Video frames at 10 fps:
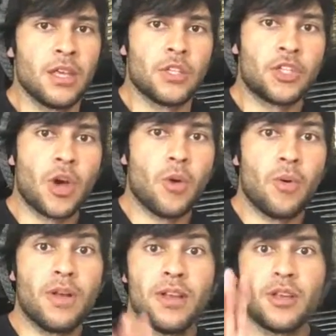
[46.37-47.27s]

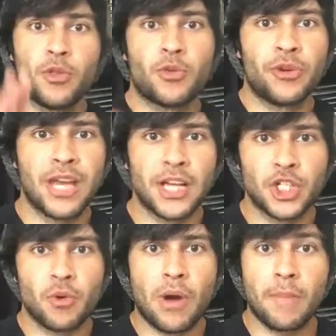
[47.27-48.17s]
So, 3
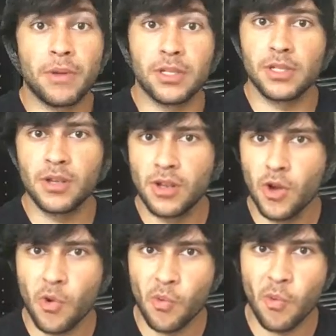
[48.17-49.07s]
ancient weapons.
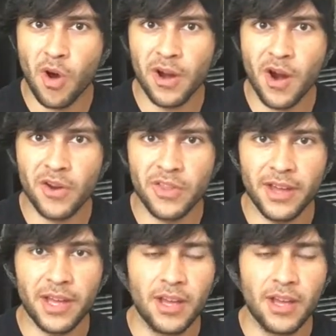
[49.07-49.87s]
What are they?